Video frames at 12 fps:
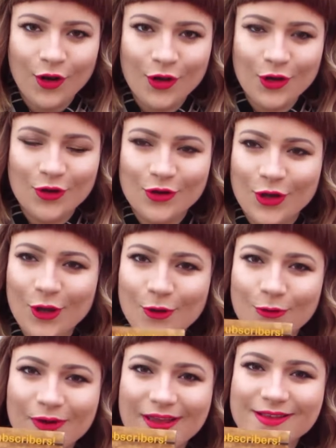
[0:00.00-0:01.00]
look
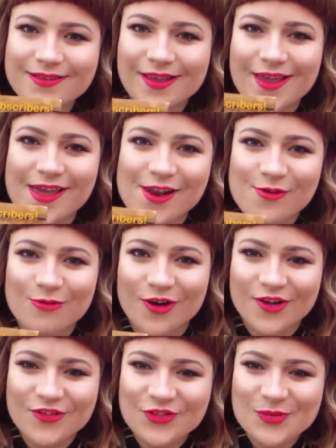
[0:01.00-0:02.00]
who is in
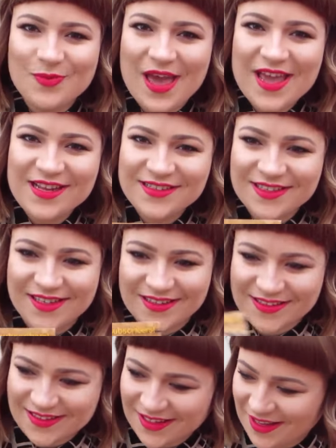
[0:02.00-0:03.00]
one of the
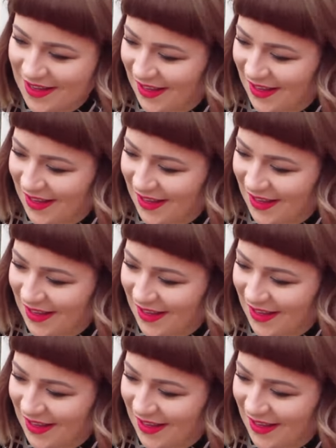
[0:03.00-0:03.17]
pages.